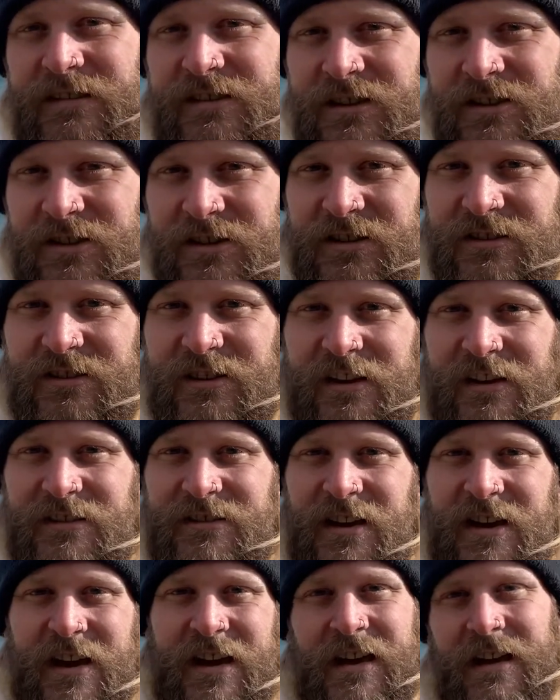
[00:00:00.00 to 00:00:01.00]
He just says,
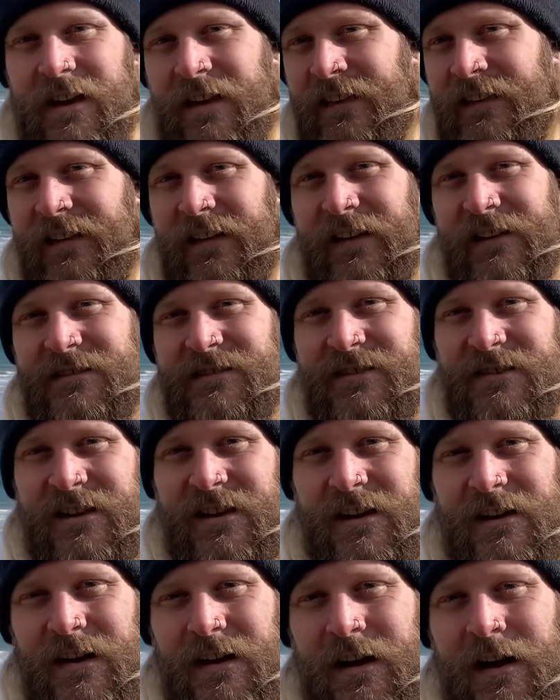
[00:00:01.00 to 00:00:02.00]
hey, until I see
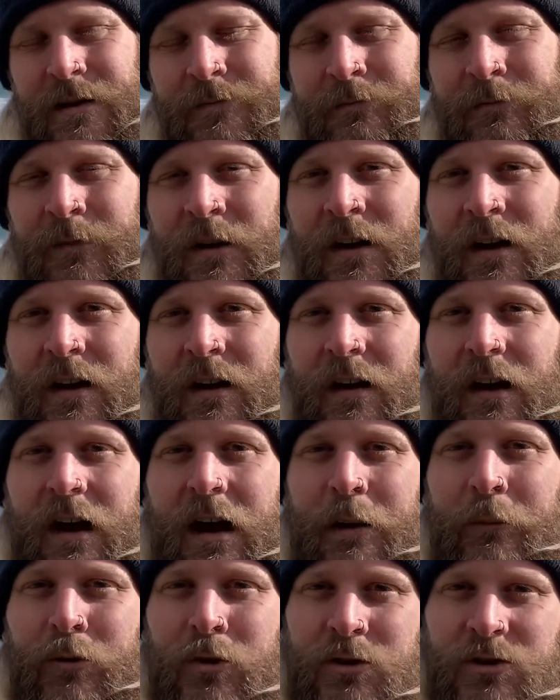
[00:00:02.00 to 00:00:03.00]
it, I'm
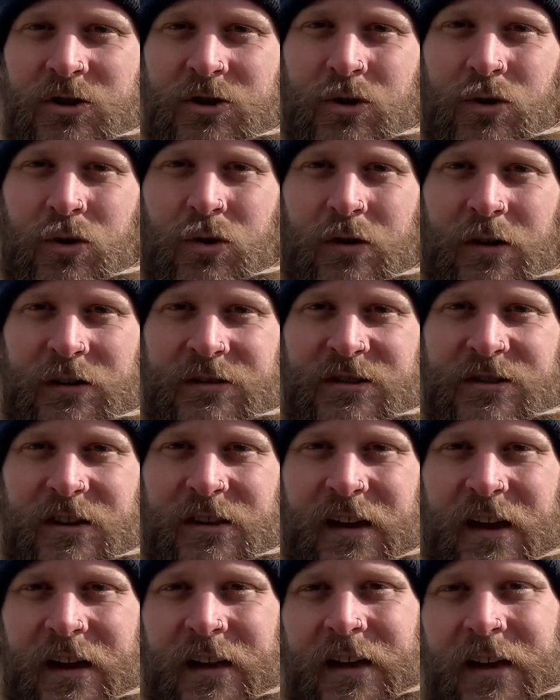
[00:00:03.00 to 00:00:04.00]
not sure. And so
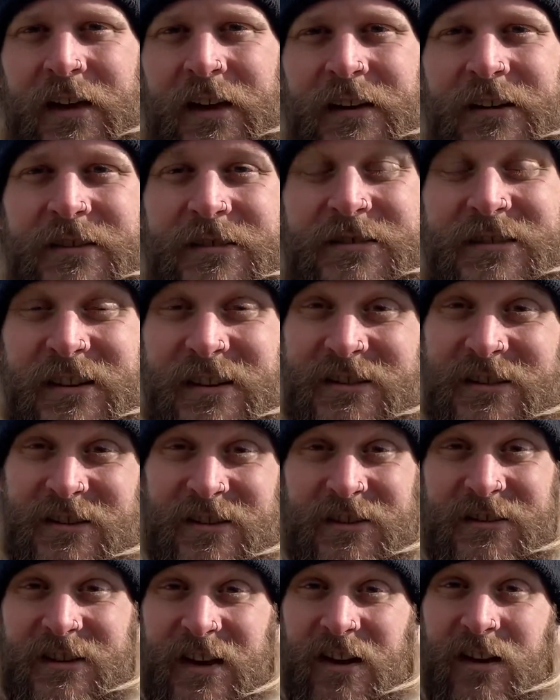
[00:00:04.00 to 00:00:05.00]
that teaches
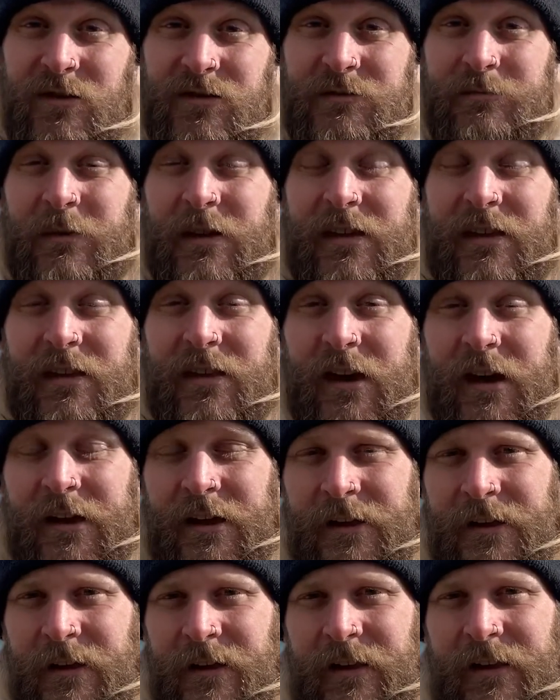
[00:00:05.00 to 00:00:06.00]
and tells me that
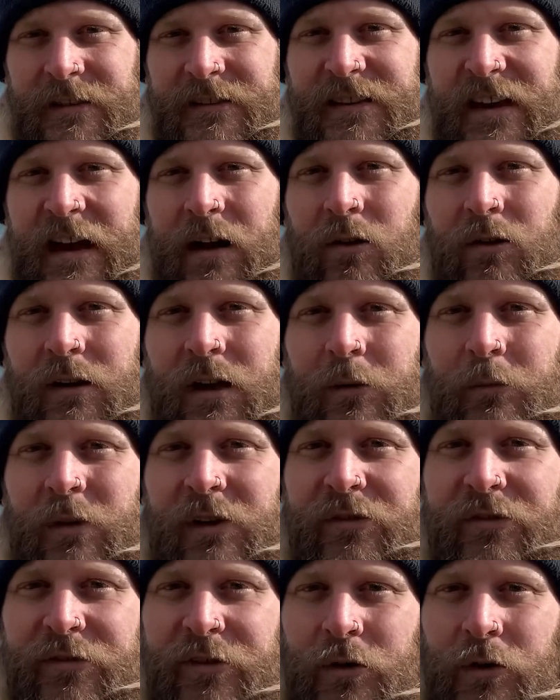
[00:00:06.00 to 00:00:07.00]
doubt can be
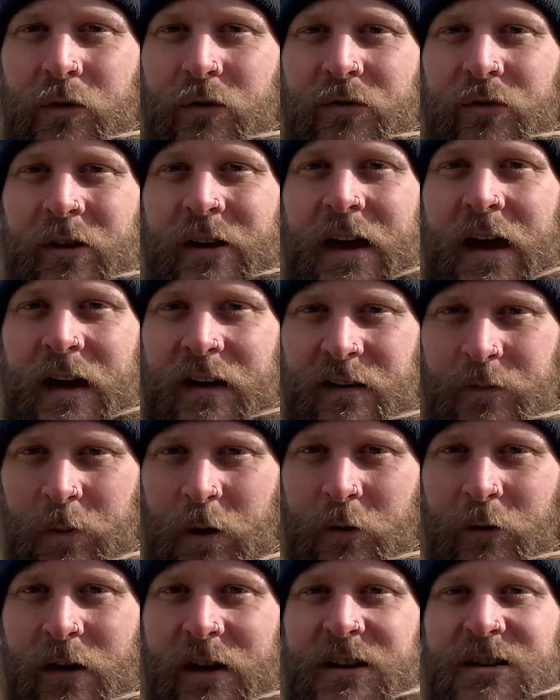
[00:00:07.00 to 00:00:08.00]
fuel for an
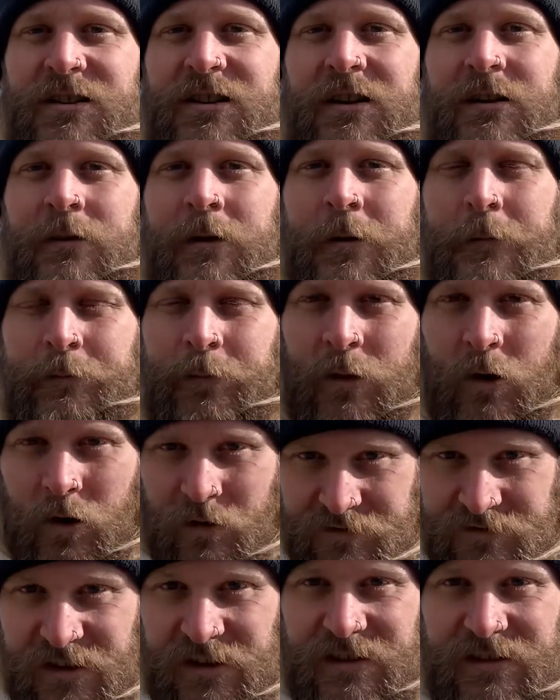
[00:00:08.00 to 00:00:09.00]
exploration
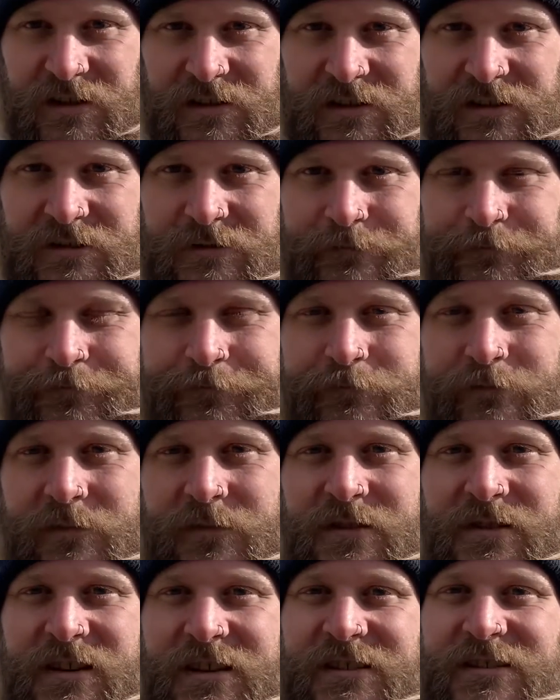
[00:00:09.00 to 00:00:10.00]
of Jesus.
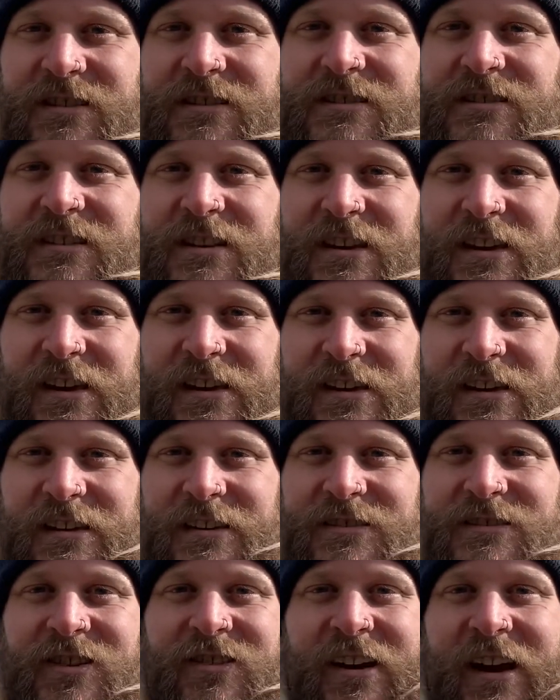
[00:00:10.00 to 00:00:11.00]
Jesus
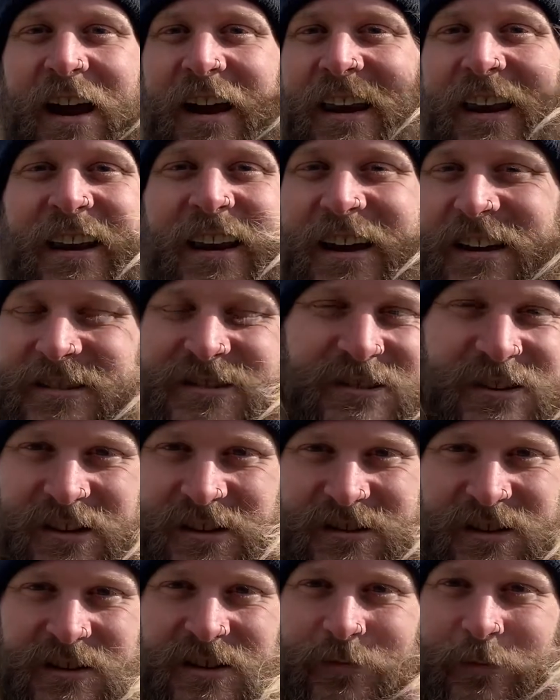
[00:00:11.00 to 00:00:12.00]
is not any less
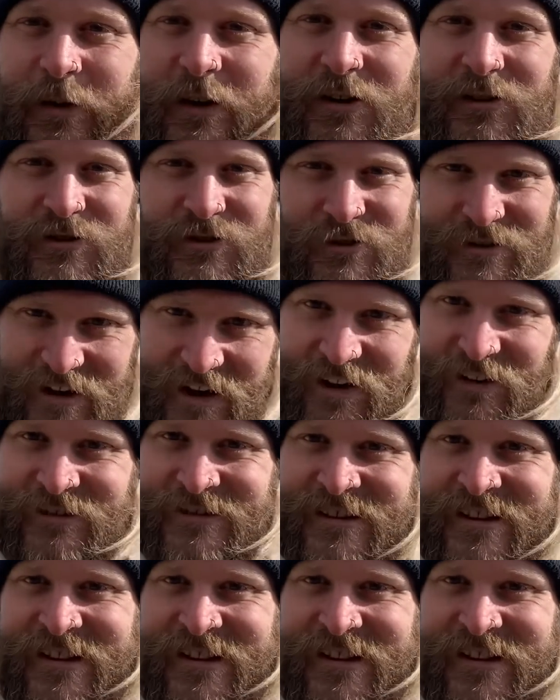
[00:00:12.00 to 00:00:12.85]
Jesus because you doubt.